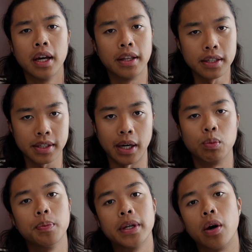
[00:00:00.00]
This time
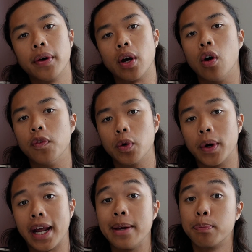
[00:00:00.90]
we'll be going over
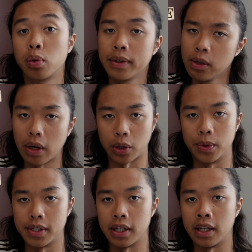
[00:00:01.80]
what a
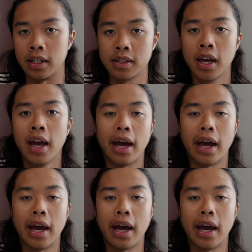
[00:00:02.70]
prerequisite is